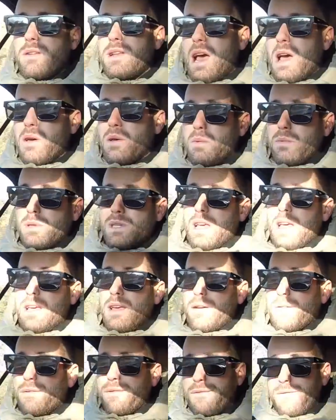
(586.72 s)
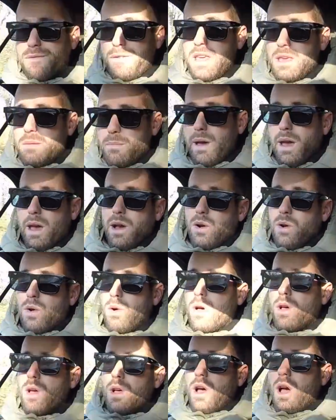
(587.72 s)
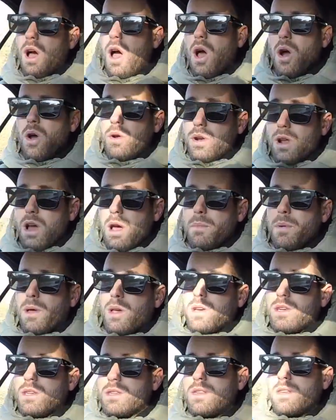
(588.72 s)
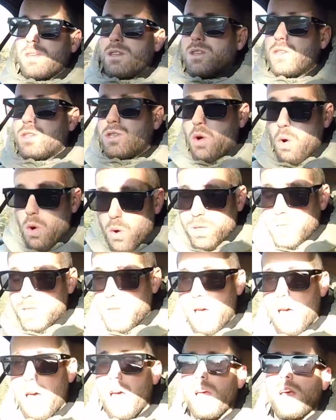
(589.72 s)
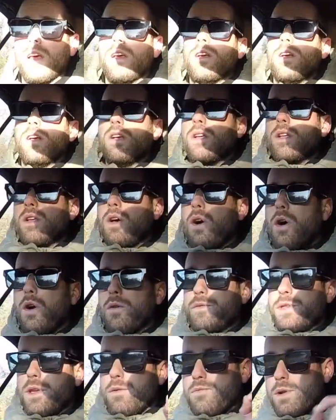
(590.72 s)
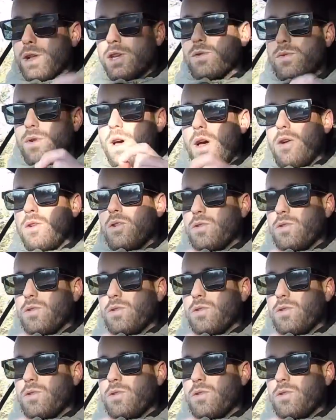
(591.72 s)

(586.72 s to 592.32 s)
out it was a female owner because the daughter of the original owner